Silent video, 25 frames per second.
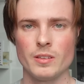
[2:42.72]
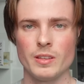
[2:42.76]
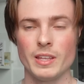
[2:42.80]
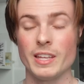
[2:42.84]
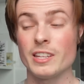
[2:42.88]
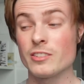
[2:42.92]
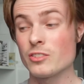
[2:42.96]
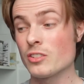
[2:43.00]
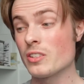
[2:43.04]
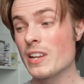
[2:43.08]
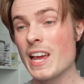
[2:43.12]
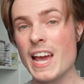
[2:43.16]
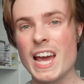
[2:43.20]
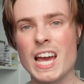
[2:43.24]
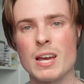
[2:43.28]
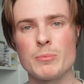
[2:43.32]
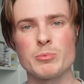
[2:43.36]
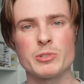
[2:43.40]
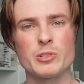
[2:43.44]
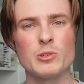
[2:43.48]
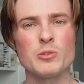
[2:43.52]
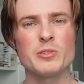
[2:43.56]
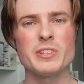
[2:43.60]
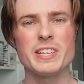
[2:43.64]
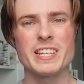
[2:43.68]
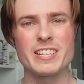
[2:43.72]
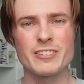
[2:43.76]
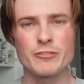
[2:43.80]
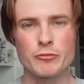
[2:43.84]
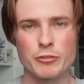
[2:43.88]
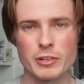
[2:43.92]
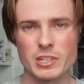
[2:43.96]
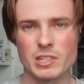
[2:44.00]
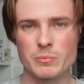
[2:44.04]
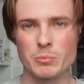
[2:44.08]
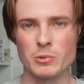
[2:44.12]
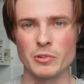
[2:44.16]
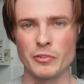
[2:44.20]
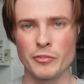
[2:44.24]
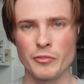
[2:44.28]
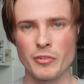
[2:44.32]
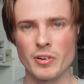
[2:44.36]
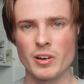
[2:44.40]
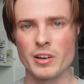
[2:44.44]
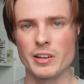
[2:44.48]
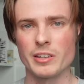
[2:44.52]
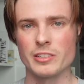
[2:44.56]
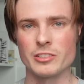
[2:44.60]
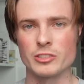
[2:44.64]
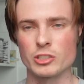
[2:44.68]
It's an absolutely incredible
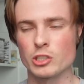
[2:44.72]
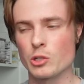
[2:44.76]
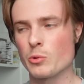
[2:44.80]
find,